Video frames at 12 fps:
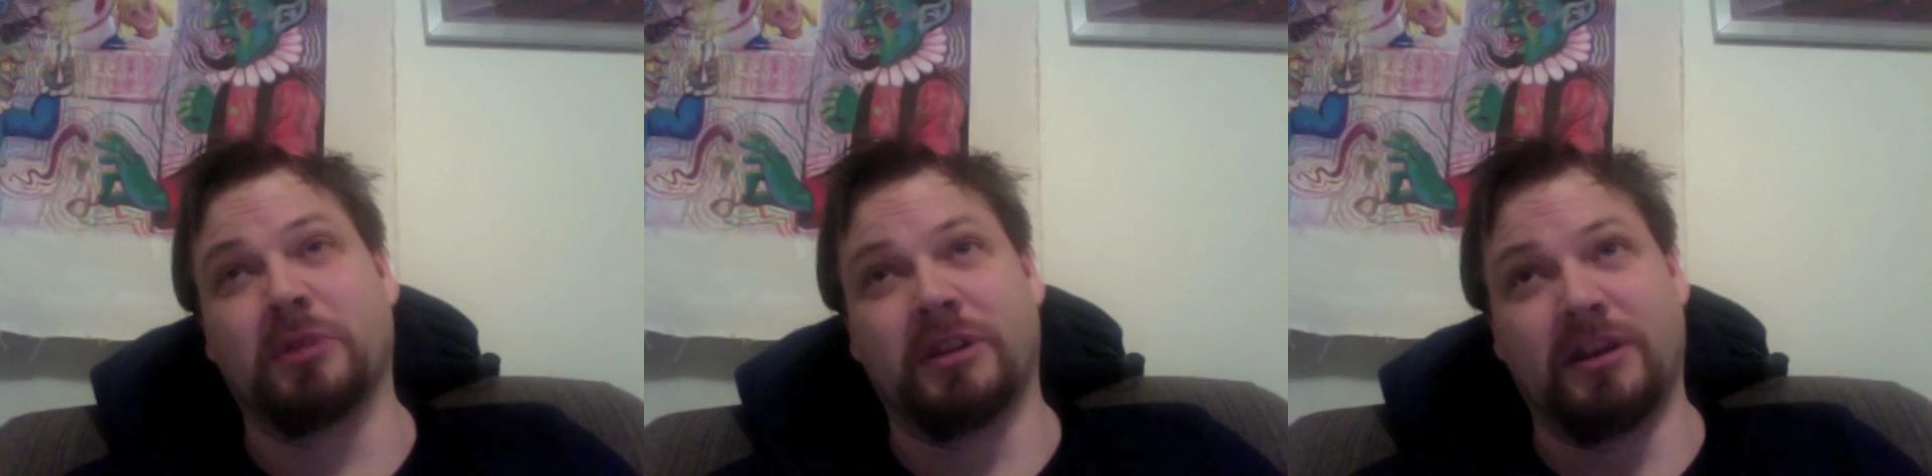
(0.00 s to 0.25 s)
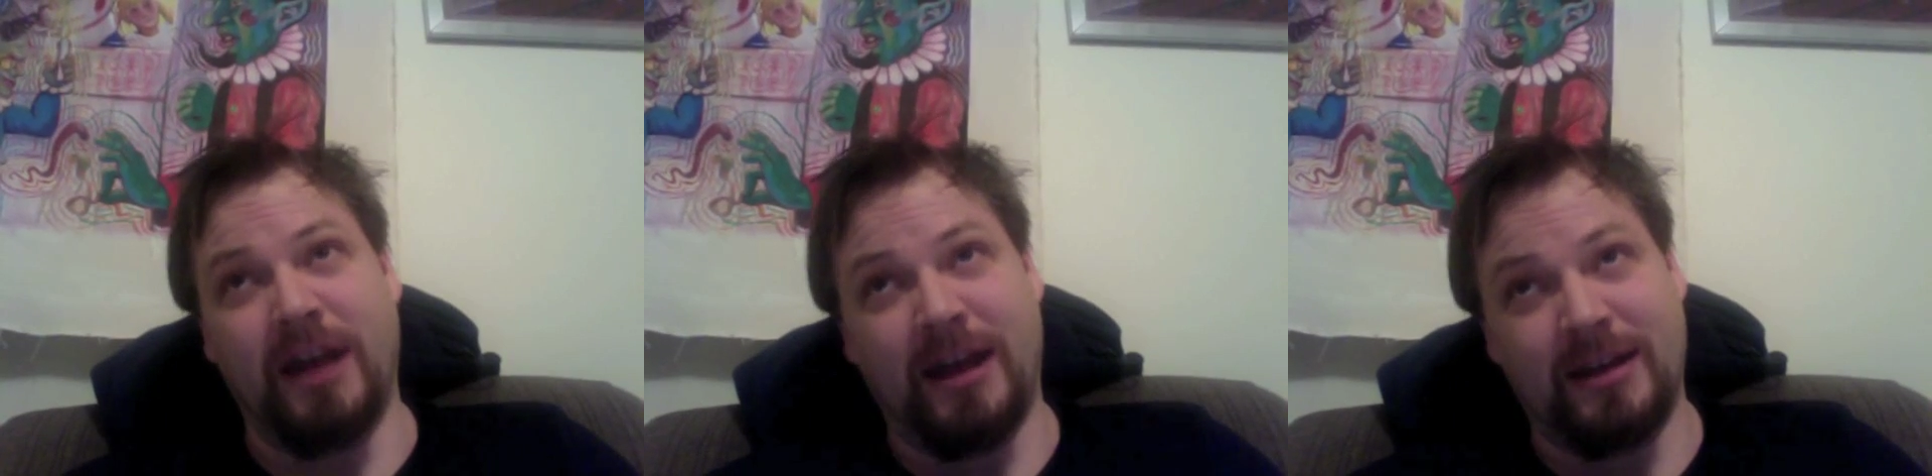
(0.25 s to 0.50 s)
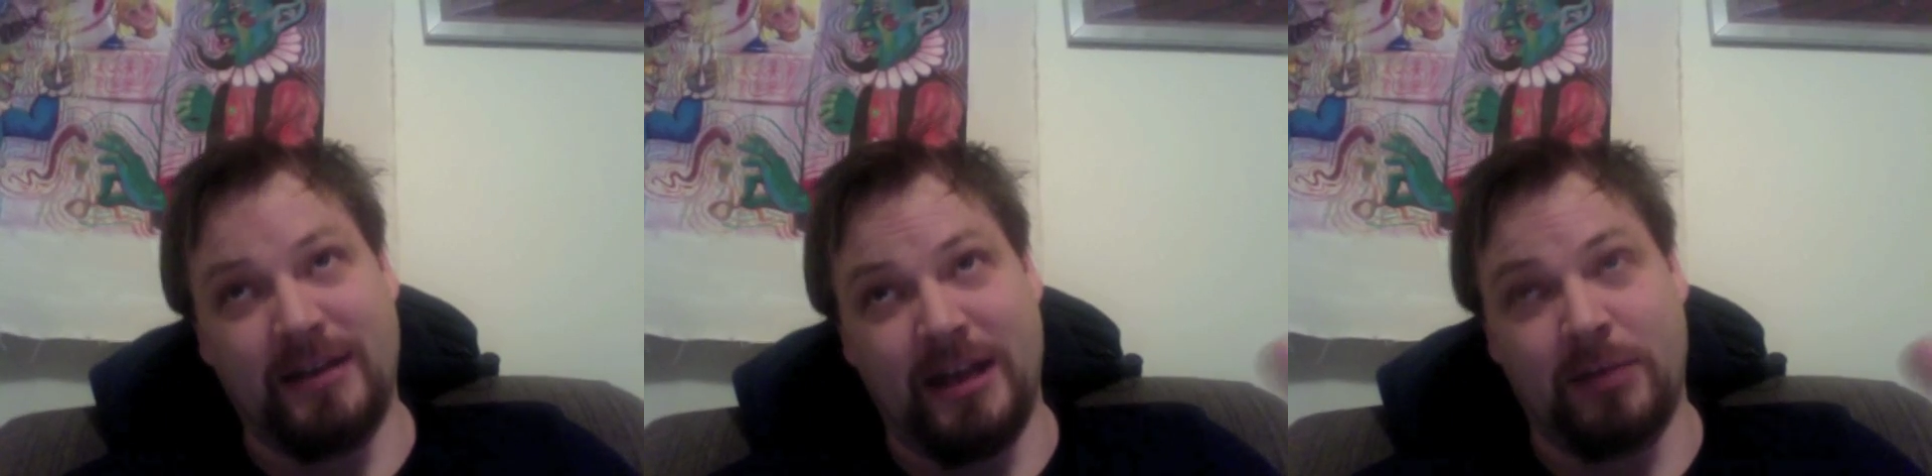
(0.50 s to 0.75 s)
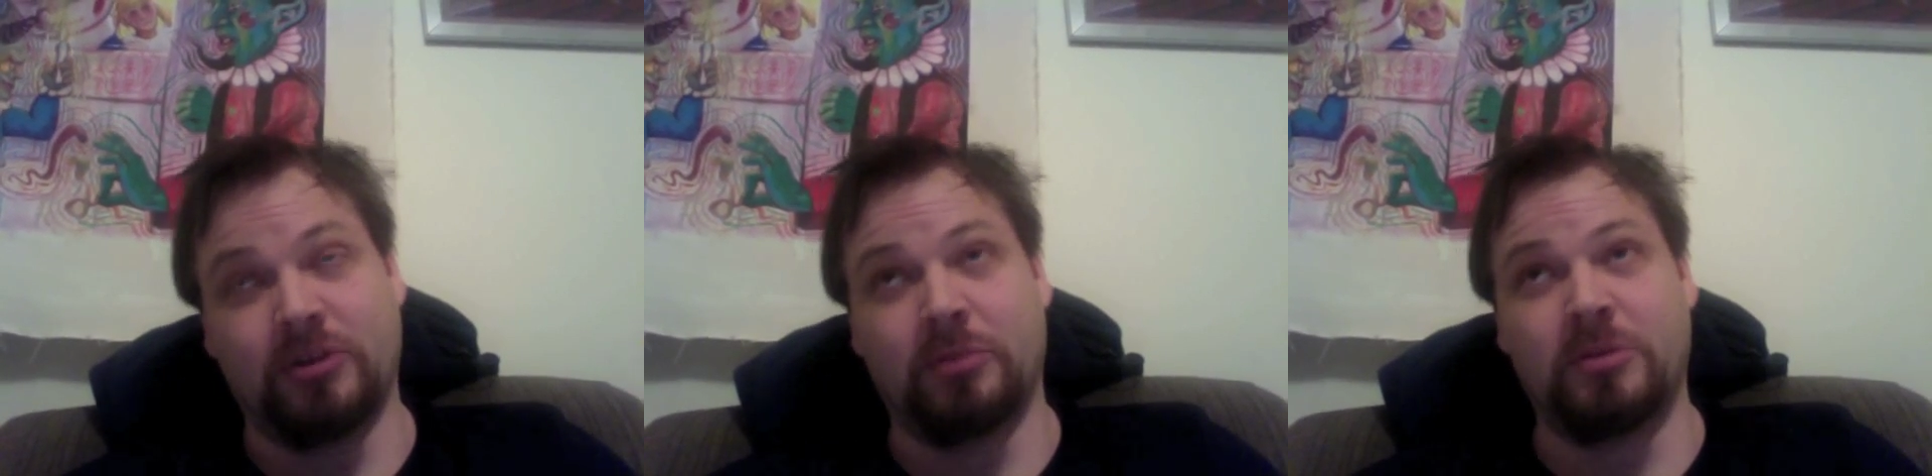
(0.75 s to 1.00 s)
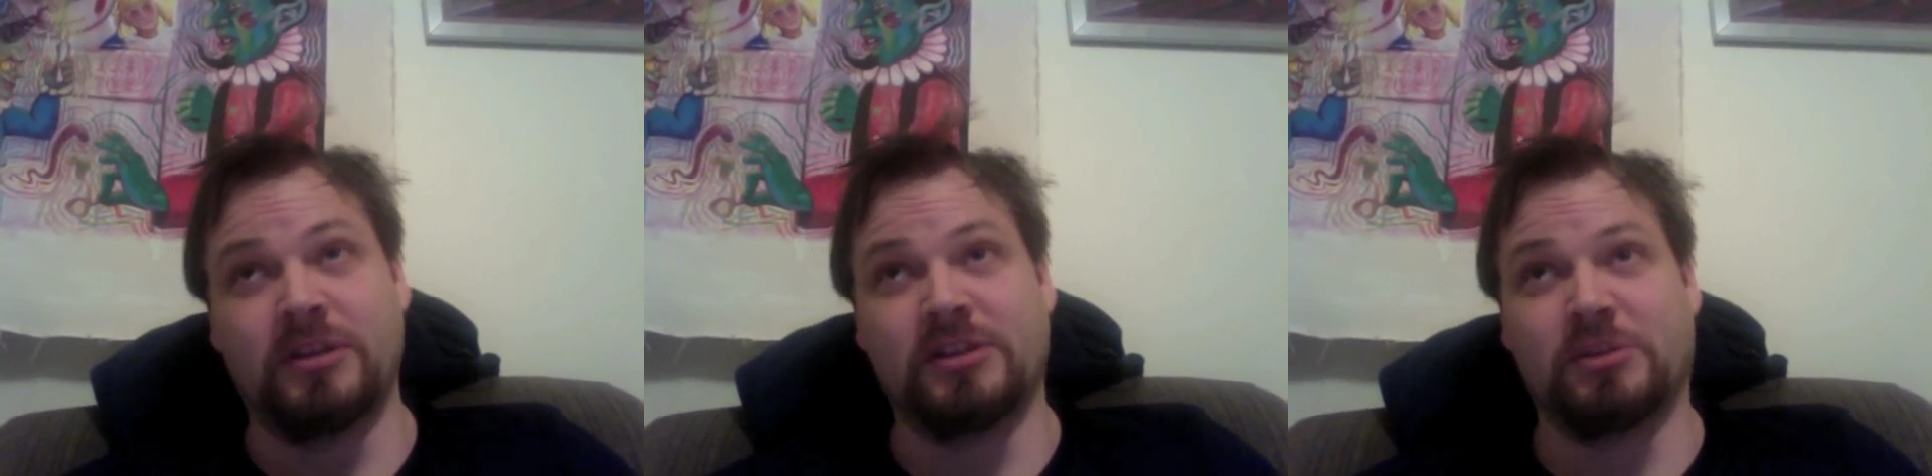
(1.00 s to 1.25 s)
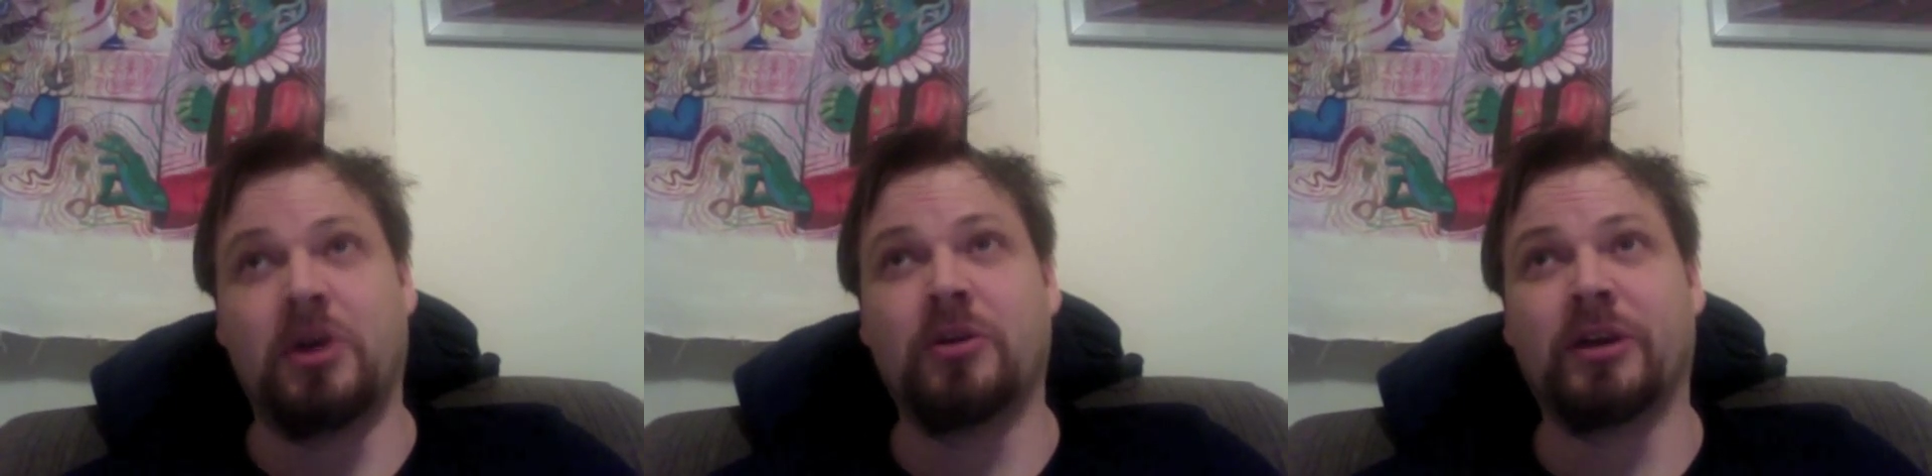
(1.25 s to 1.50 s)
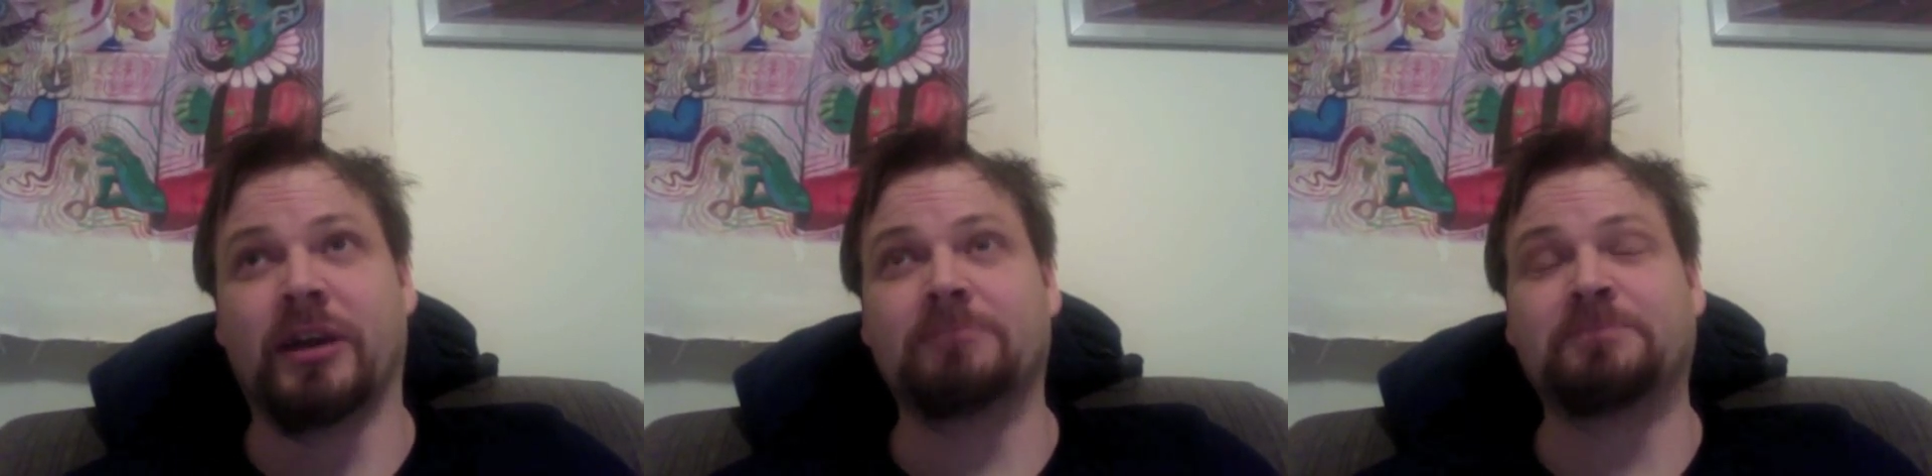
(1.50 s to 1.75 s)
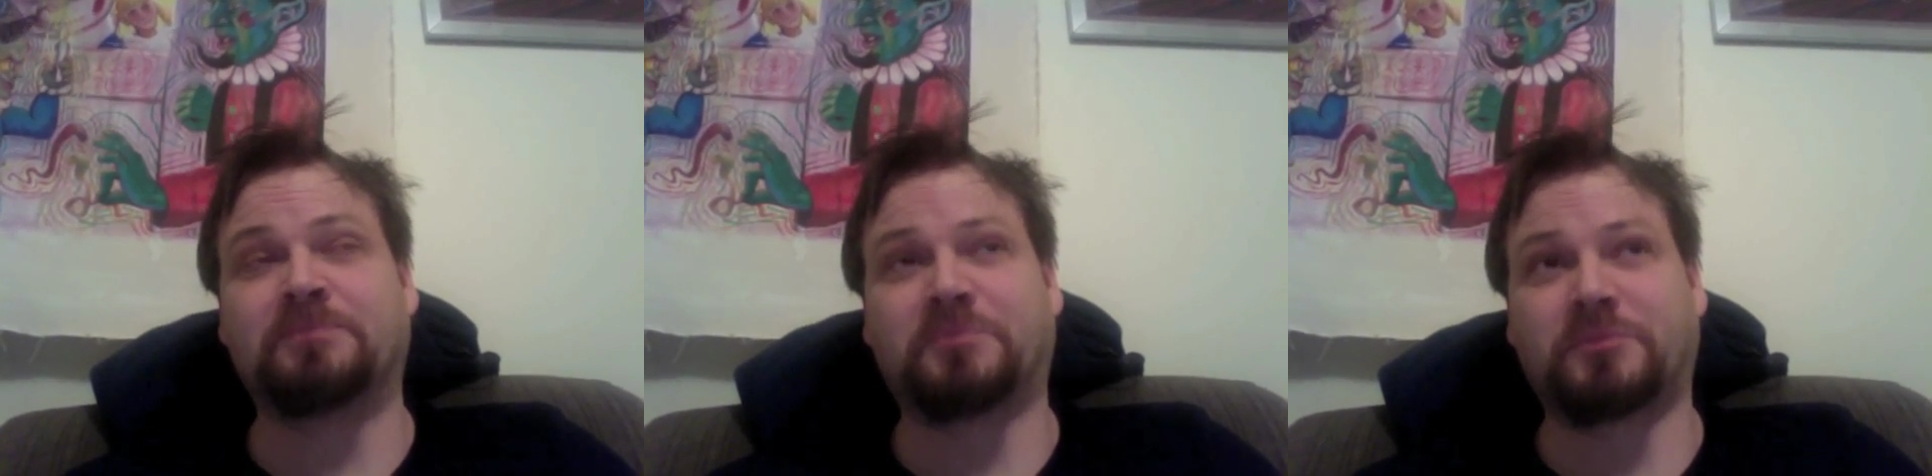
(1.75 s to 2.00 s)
but they're not able to be spoken.